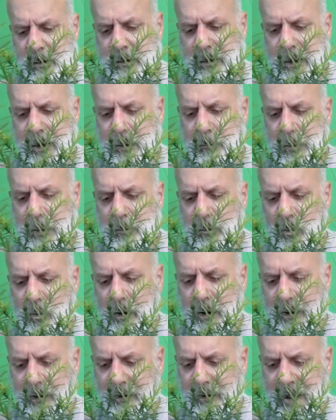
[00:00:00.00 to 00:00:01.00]
getting people
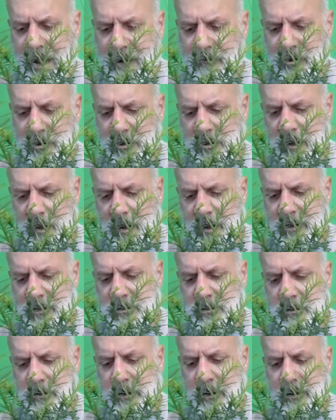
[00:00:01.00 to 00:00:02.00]
wanting to
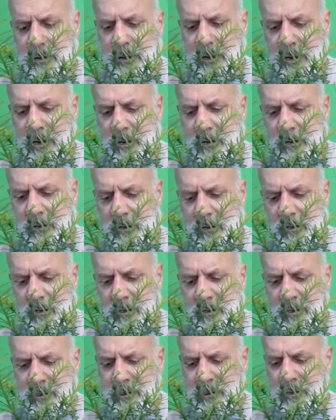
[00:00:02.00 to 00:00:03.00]
advertise, I can
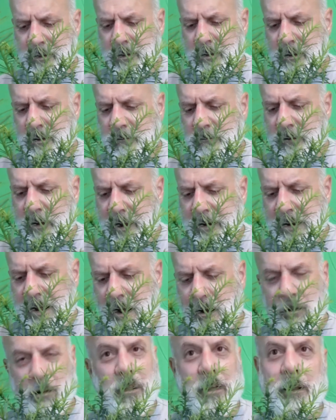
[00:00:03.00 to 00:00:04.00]
find
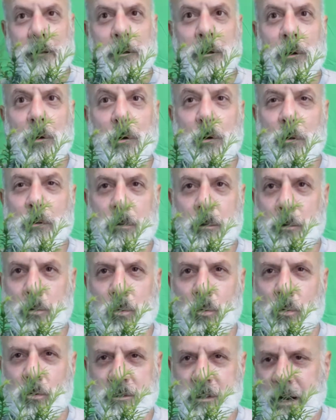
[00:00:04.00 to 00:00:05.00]
out like the
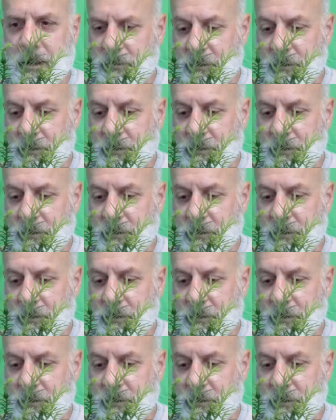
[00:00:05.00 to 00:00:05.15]
tools that I